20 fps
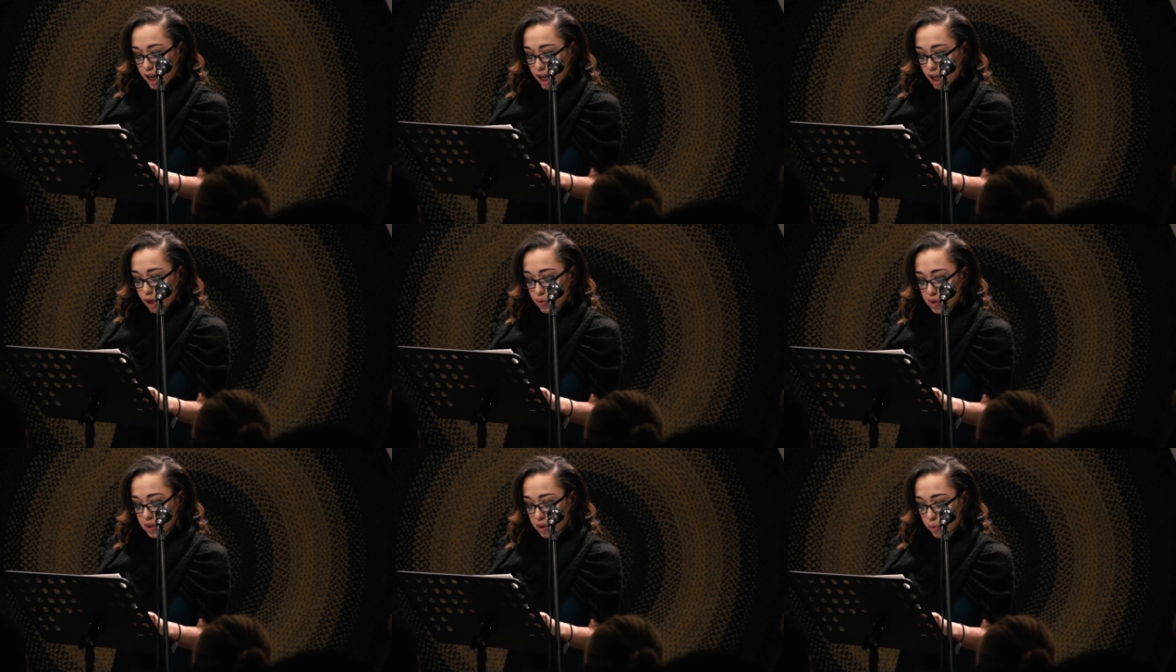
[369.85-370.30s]

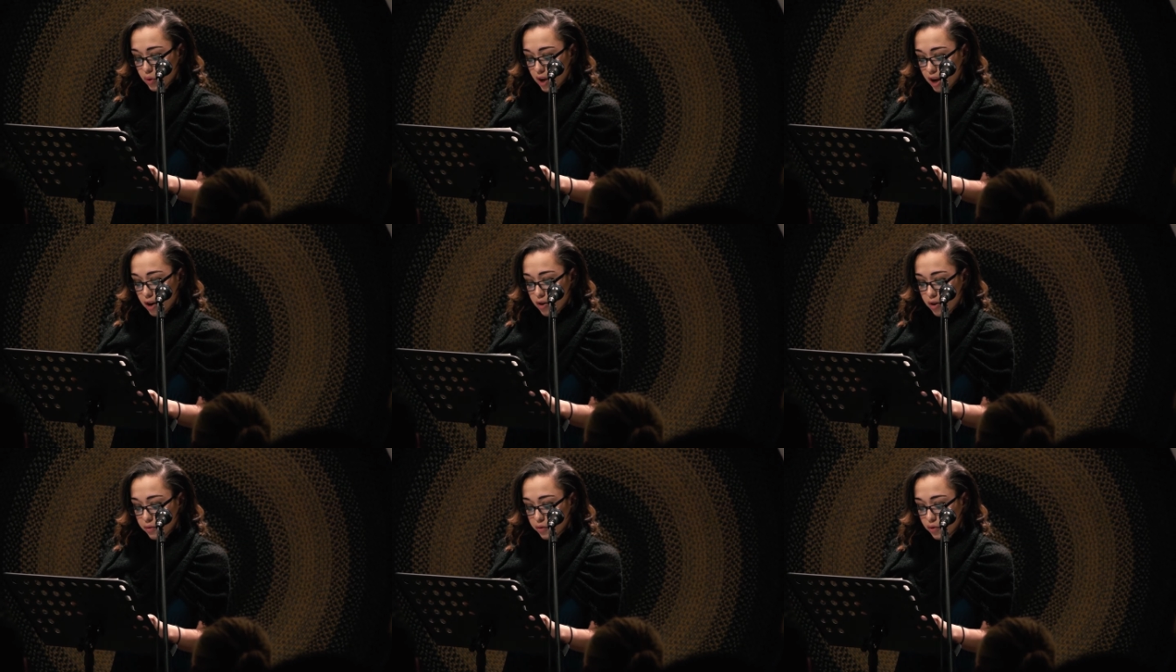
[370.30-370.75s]
He was
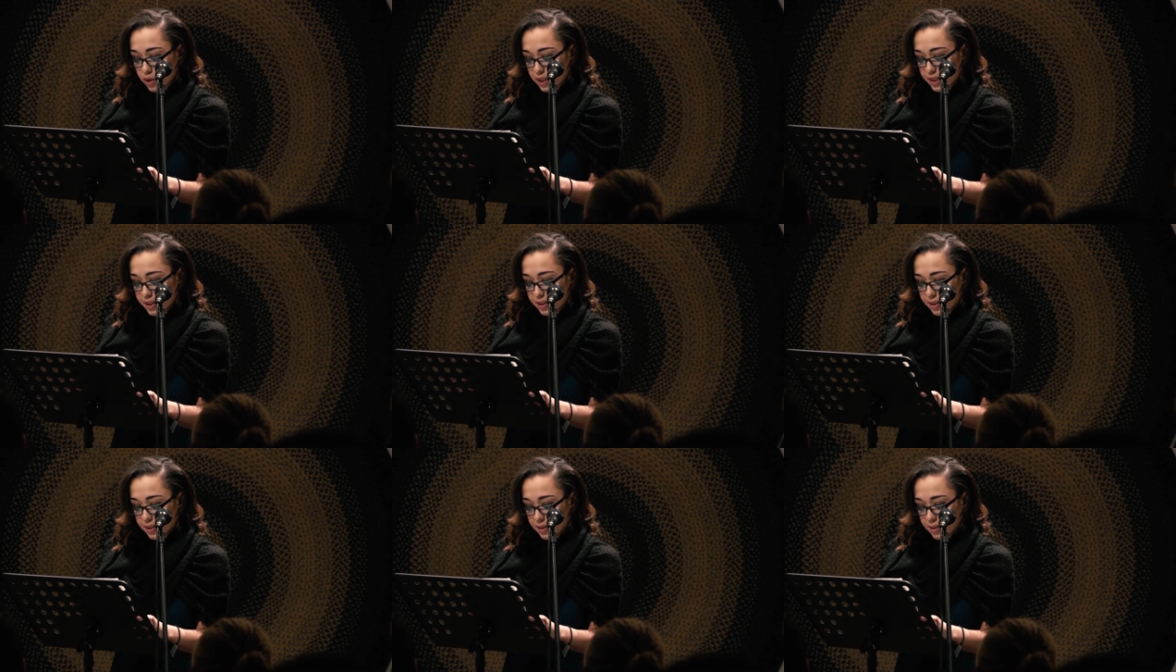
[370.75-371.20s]
aware of
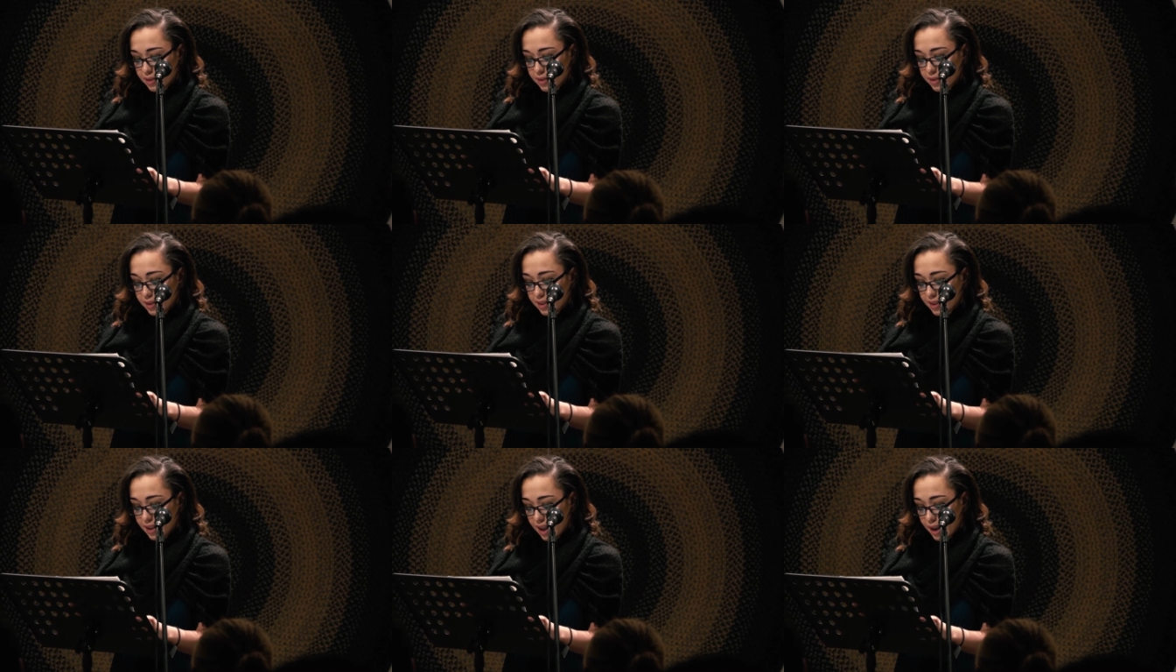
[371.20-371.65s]
what
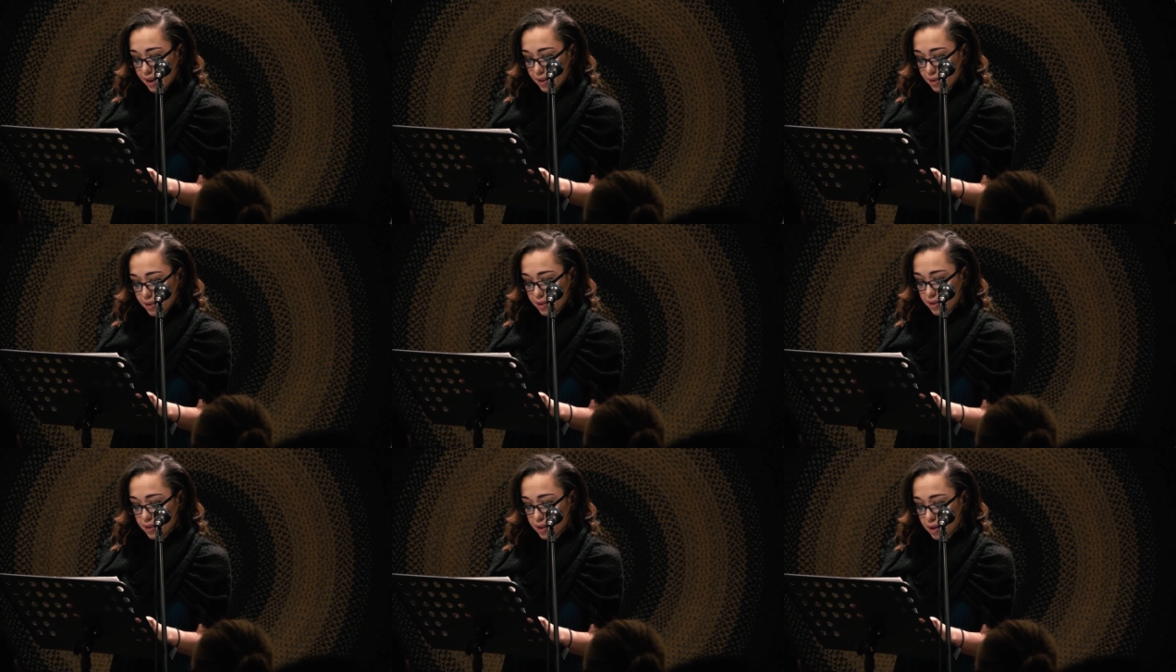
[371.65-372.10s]

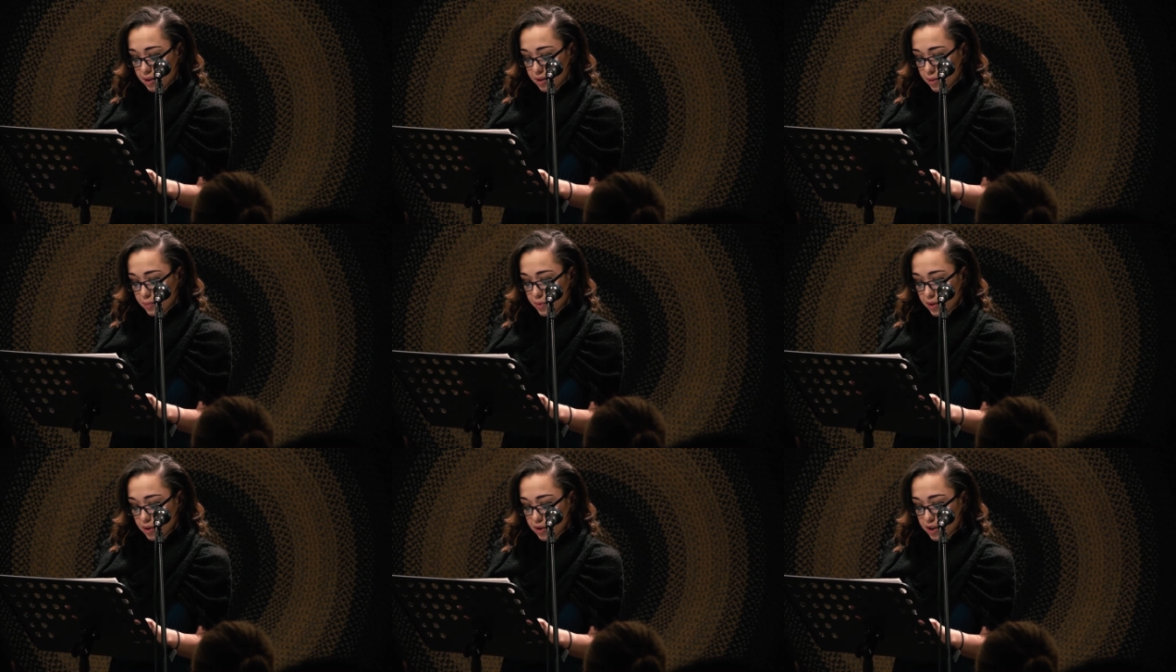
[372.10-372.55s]
tastes his
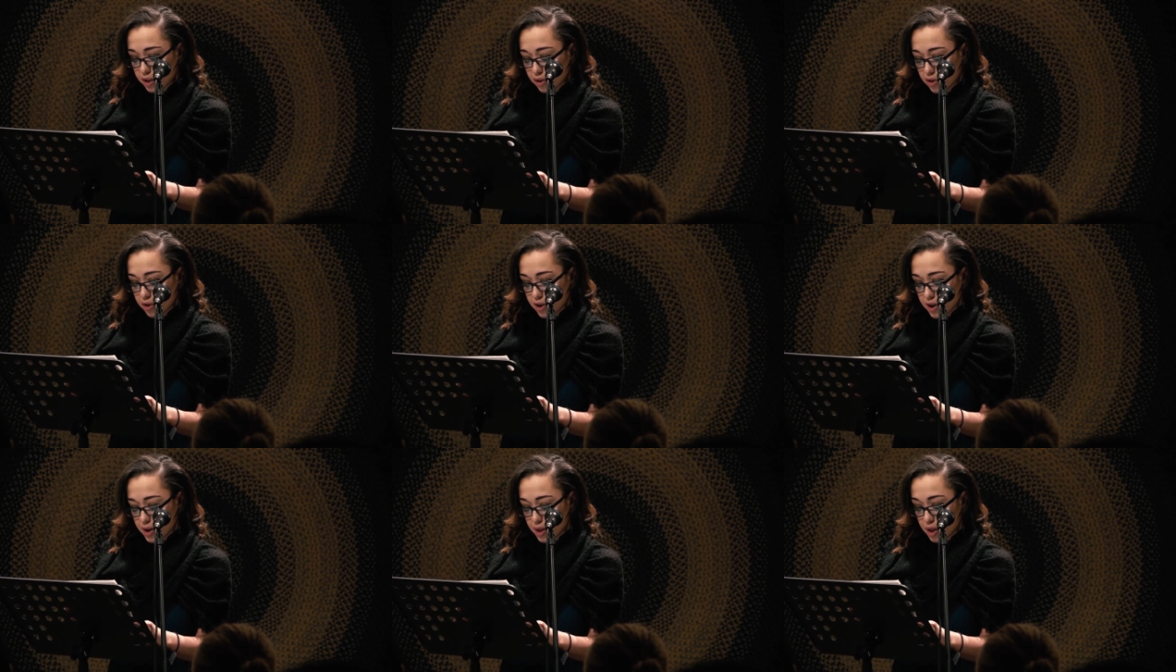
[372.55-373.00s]
absurd
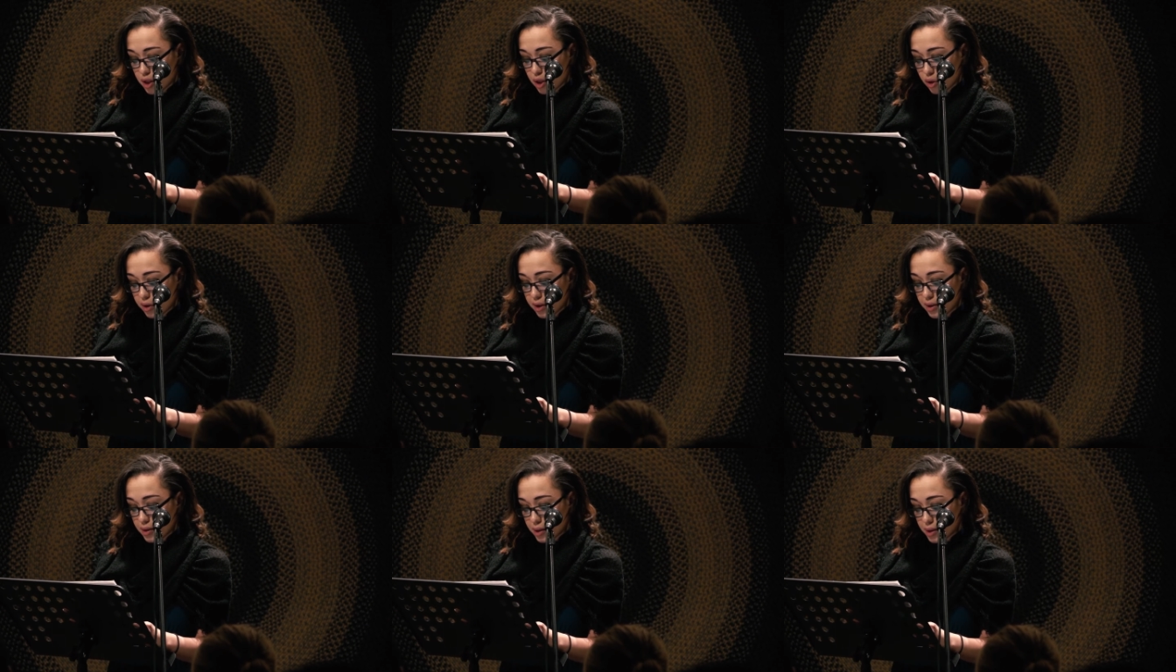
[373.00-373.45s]
curse
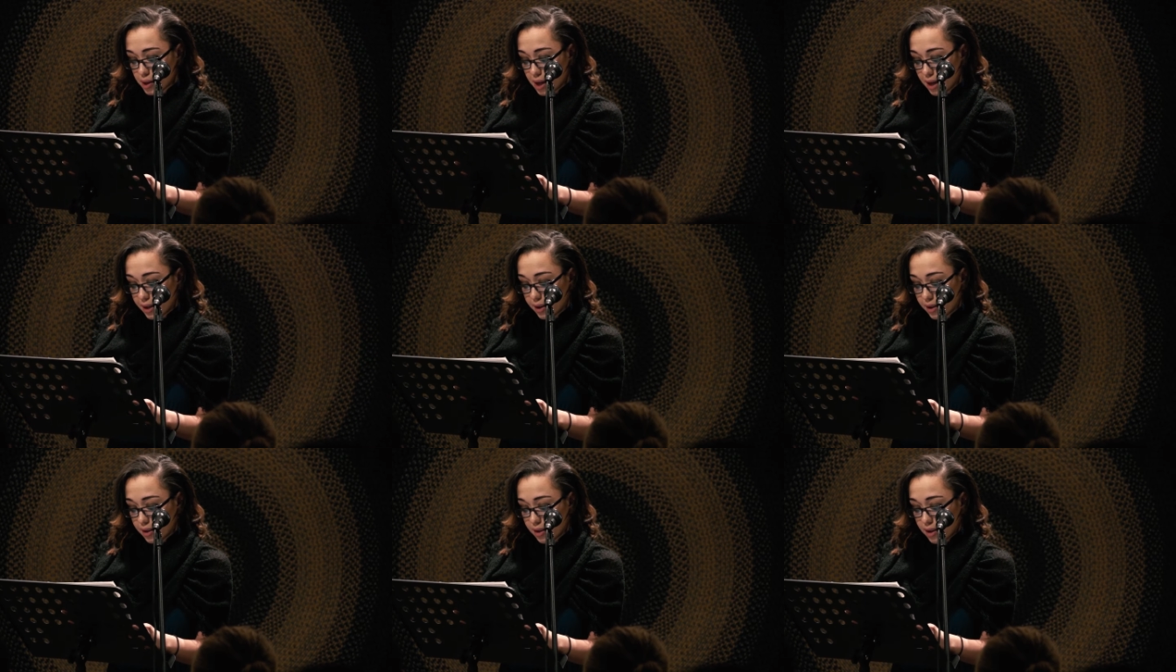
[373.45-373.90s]
should
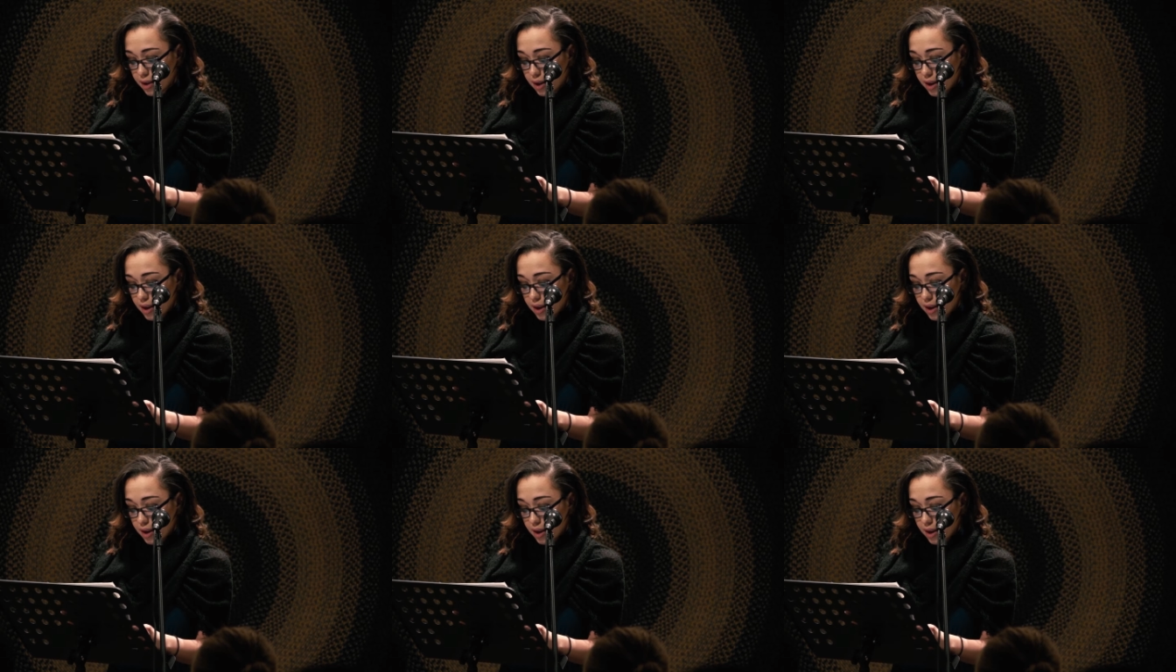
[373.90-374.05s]
incite,